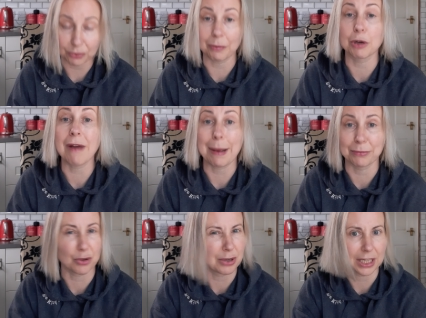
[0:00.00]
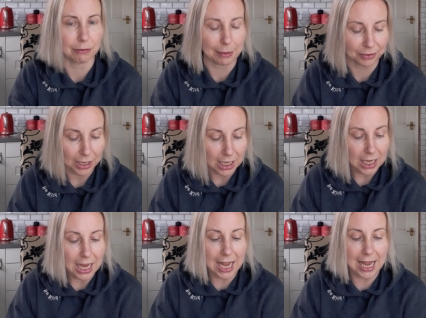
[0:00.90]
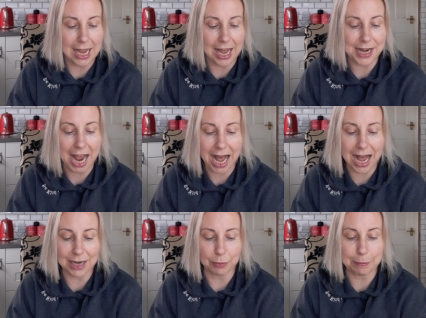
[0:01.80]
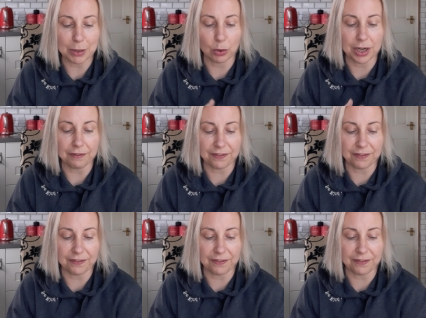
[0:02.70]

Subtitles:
sorry, grams, not kilograms, and high, we'd be looking at